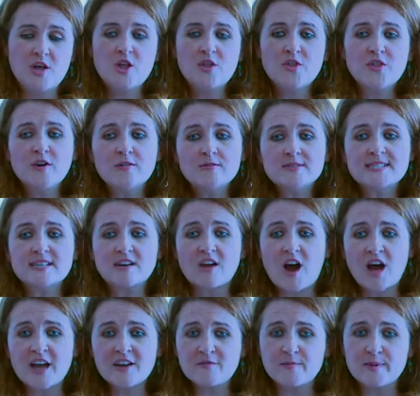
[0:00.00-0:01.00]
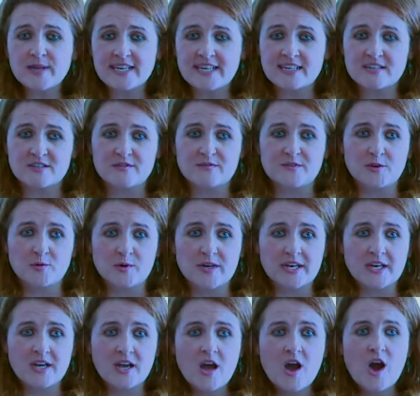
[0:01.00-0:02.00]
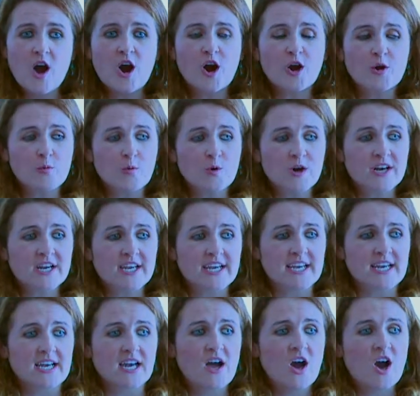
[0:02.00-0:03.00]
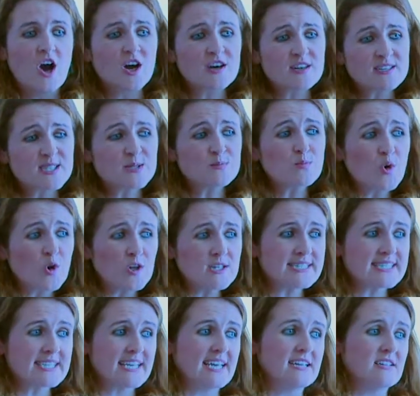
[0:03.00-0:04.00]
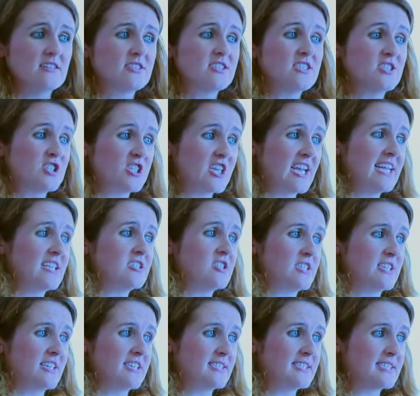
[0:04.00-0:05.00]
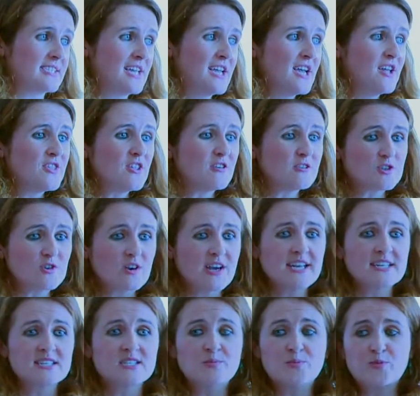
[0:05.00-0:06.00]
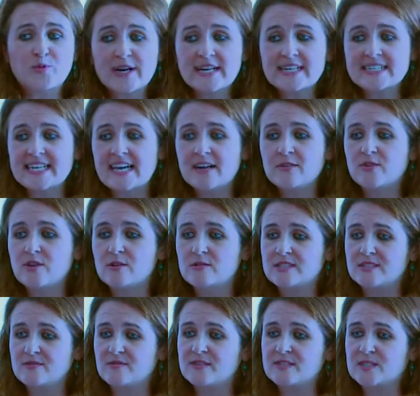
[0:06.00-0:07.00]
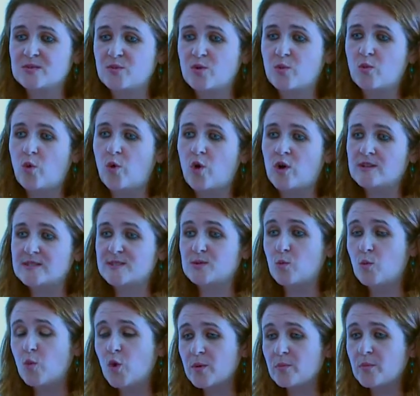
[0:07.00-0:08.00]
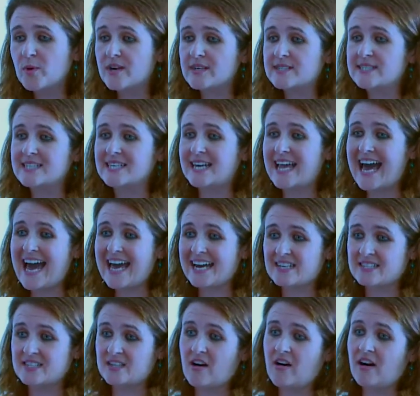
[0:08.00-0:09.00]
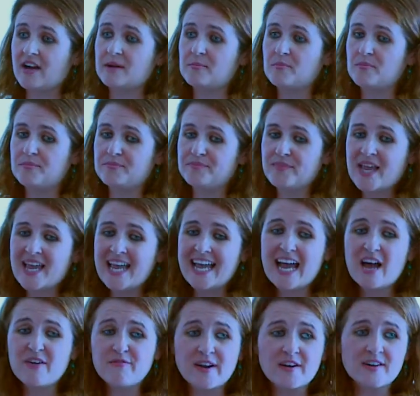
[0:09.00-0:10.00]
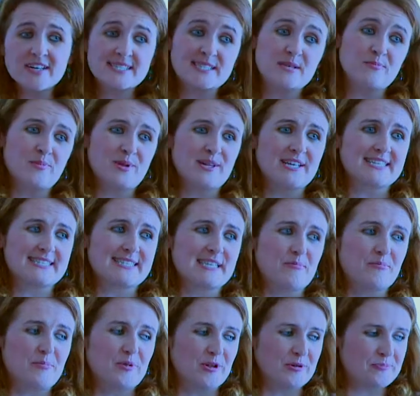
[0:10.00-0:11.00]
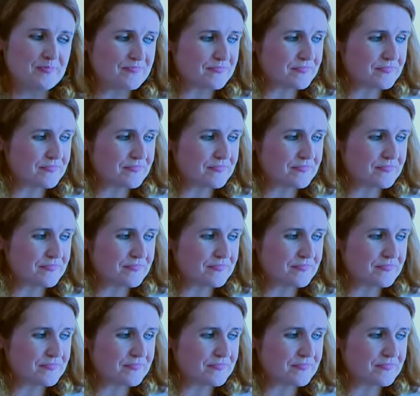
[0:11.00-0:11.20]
Those that I've been interviewing are working on a small scale to change this. They're trying to bring down those invisible walls, one person at a time. A very simple example.